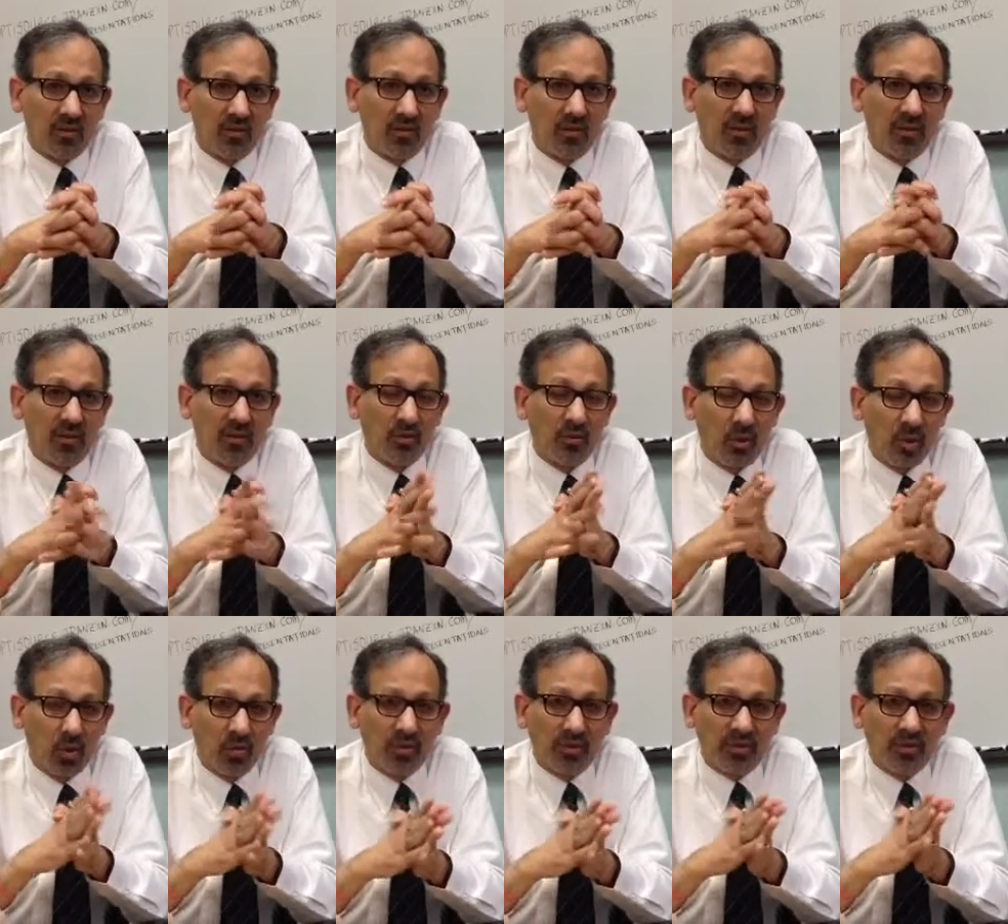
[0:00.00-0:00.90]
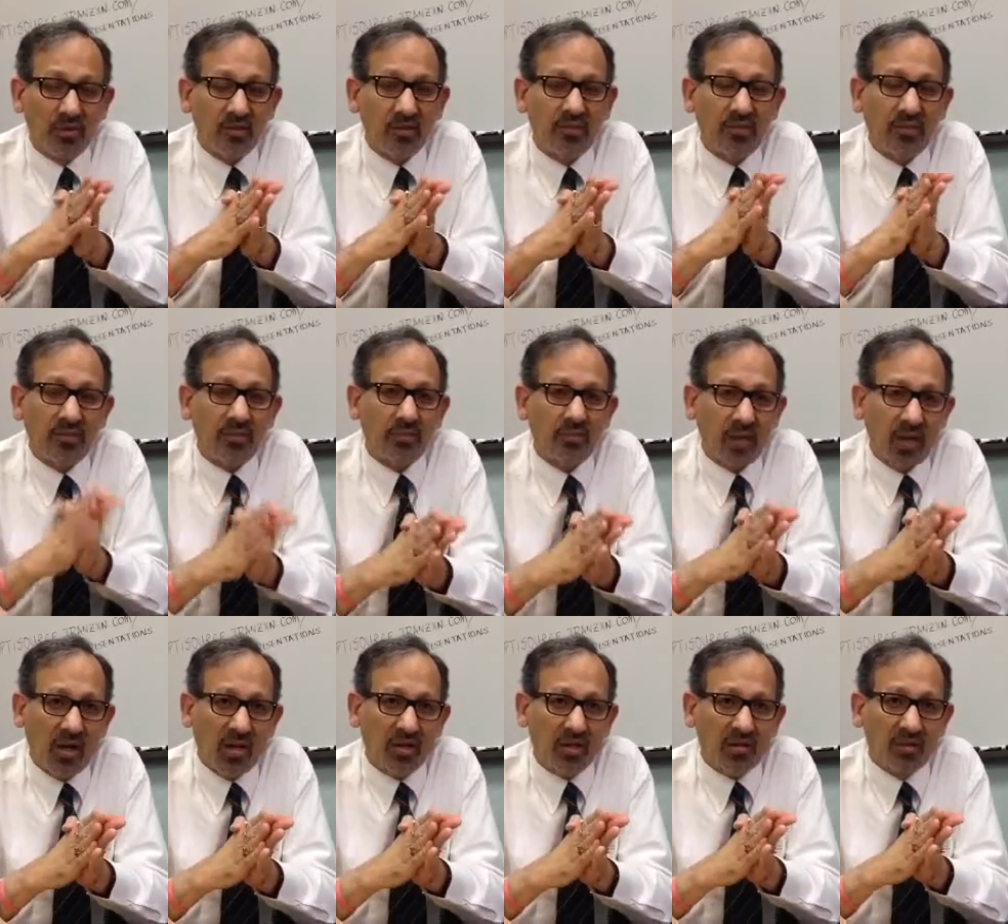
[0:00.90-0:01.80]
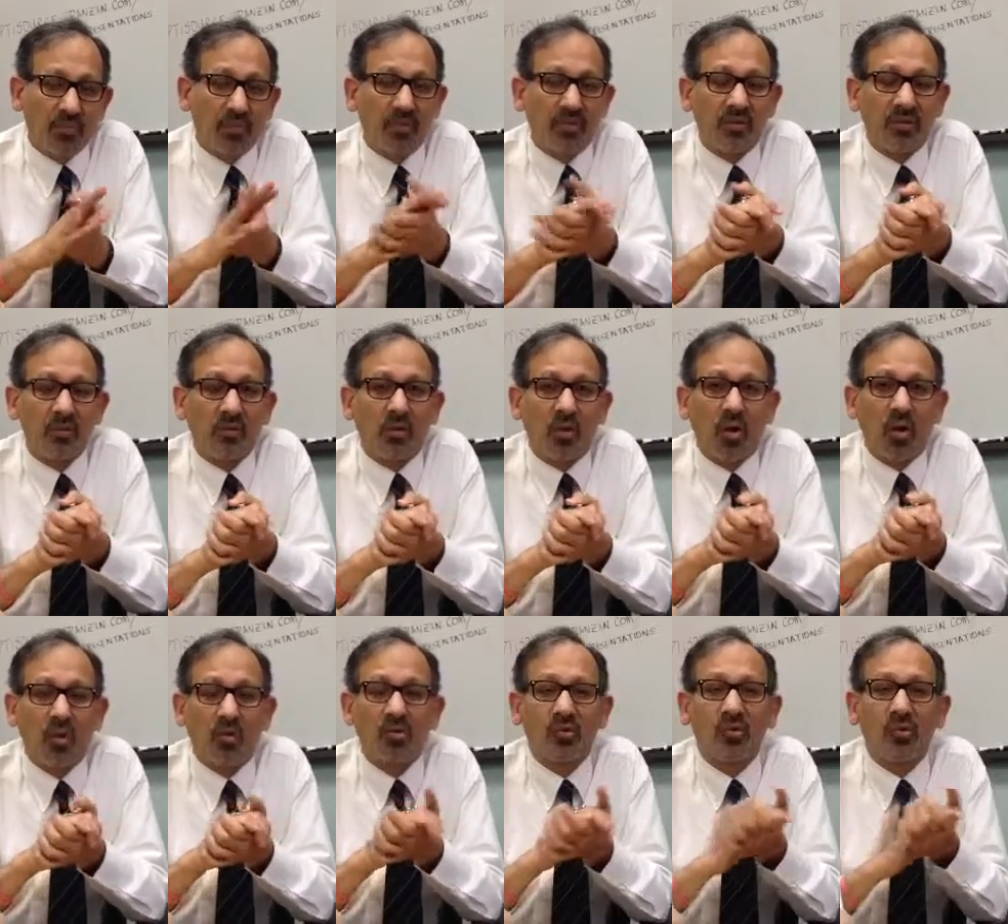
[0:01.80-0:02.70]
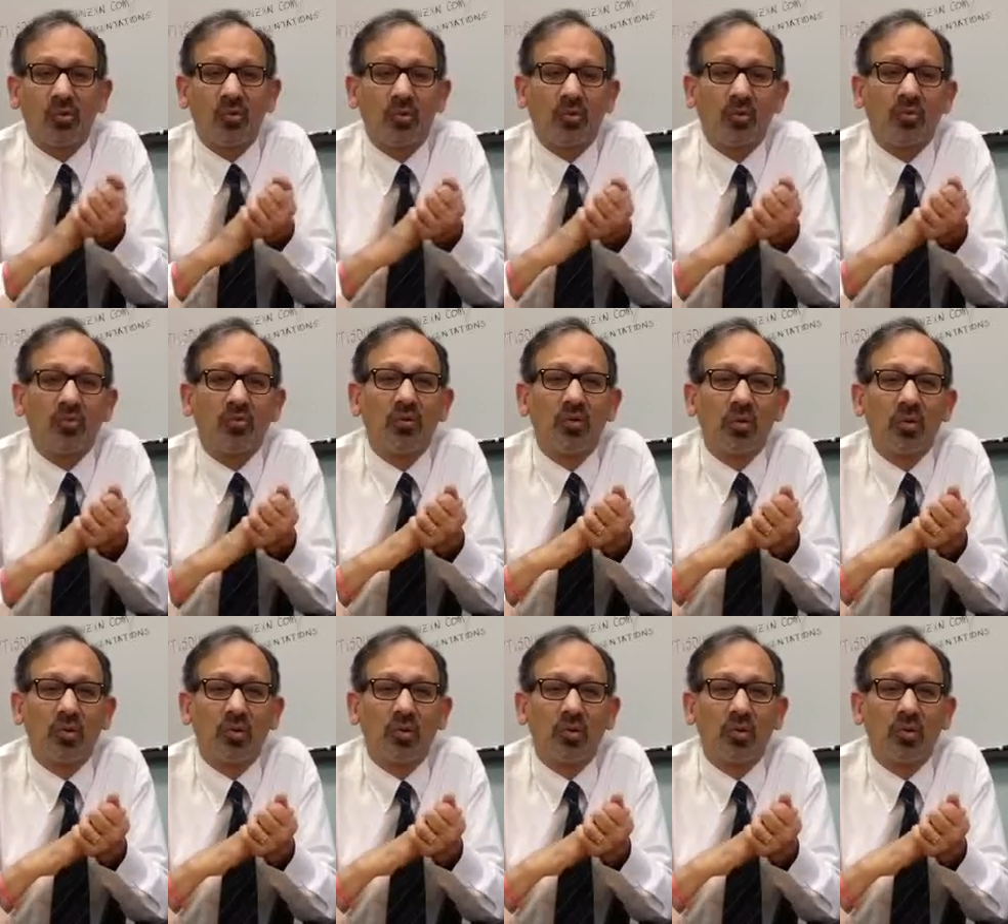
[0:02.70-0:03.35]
When you know that it's a fixed price, but you also